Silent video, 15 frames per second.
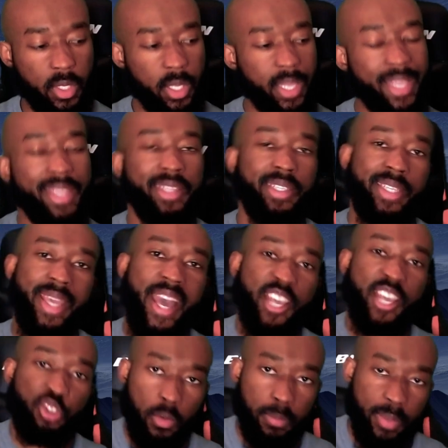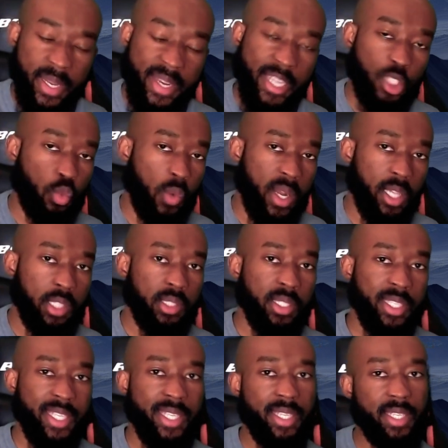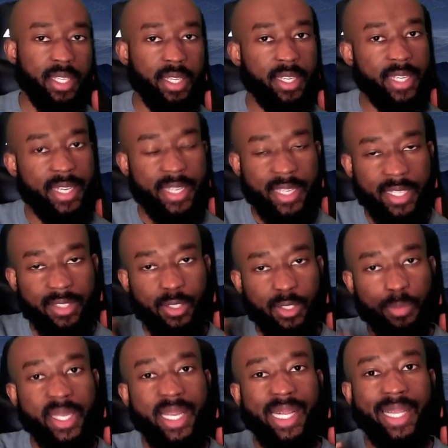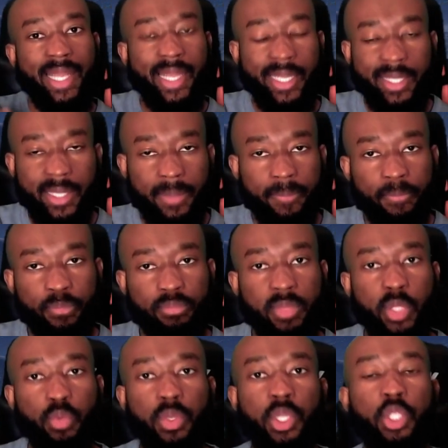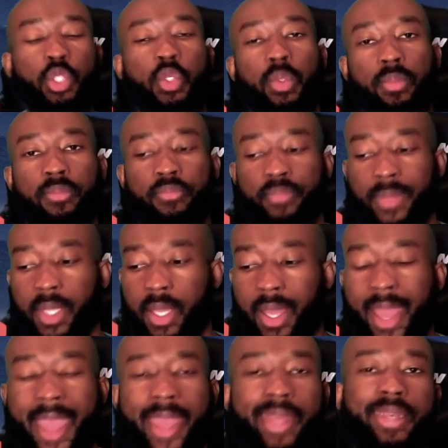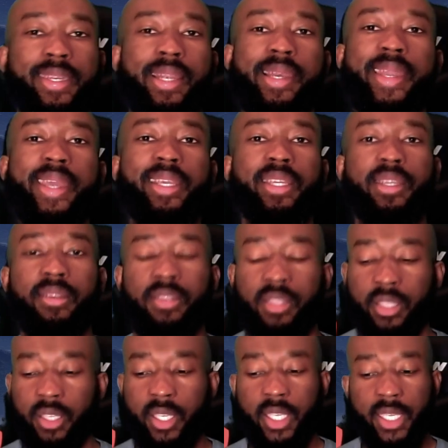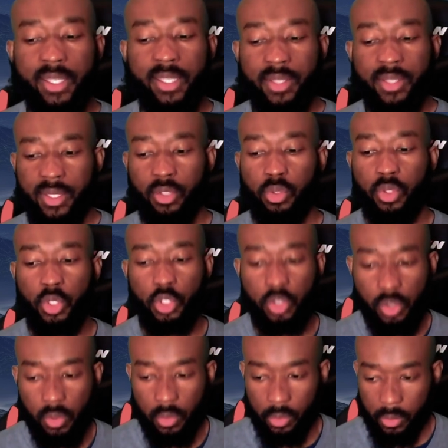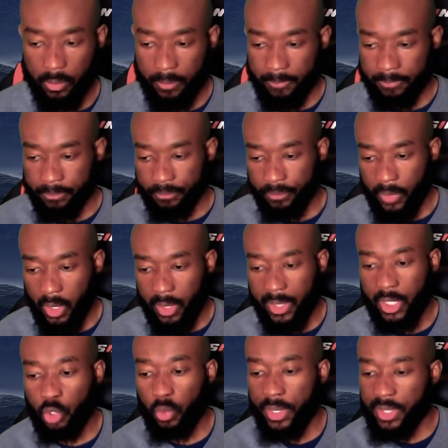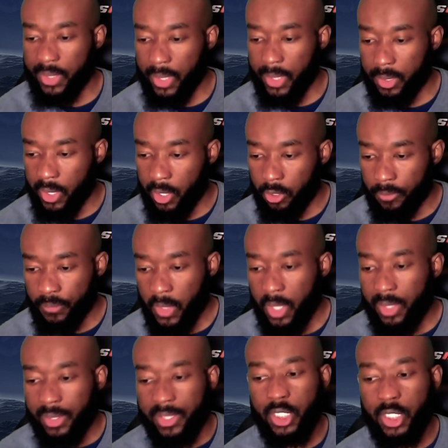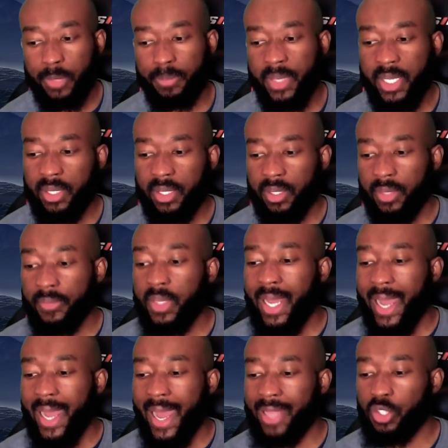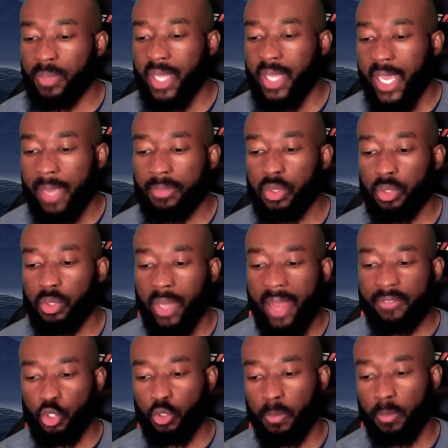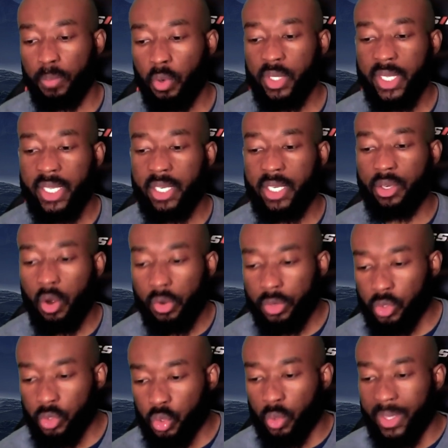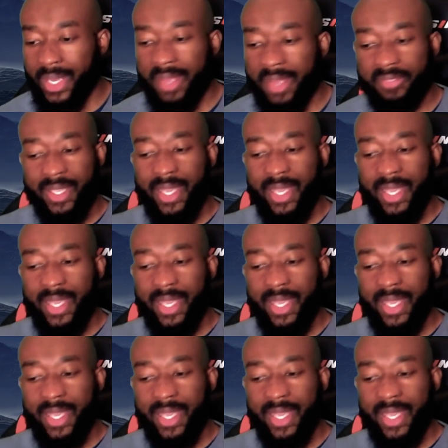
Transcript: in the astral plane as well, there needed to be a link between the two, and the link is the soul. That's why it says here, this being had to be able to have a support in order to live